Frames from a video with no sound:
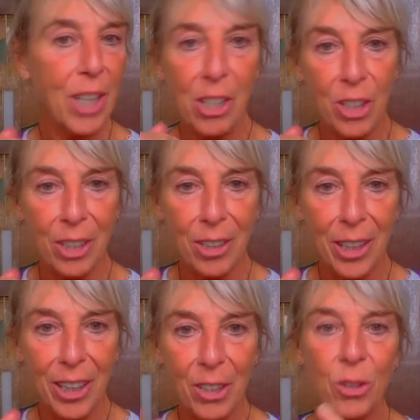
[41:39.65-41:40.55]
That's it.
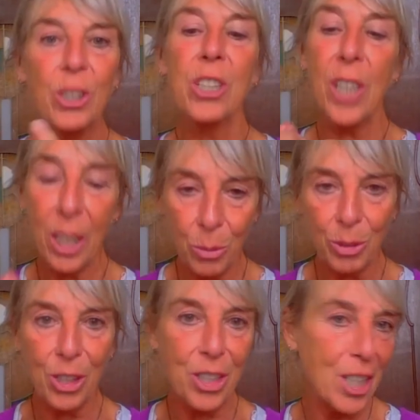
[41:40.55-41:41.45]
So he starts
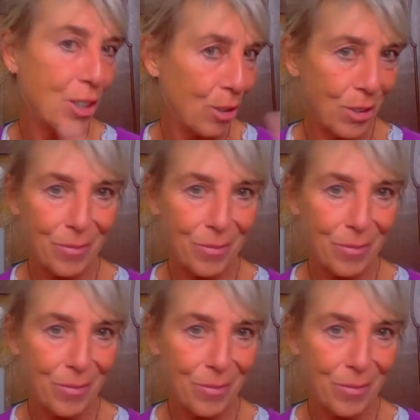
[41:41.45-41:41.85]
yeah. with diseases.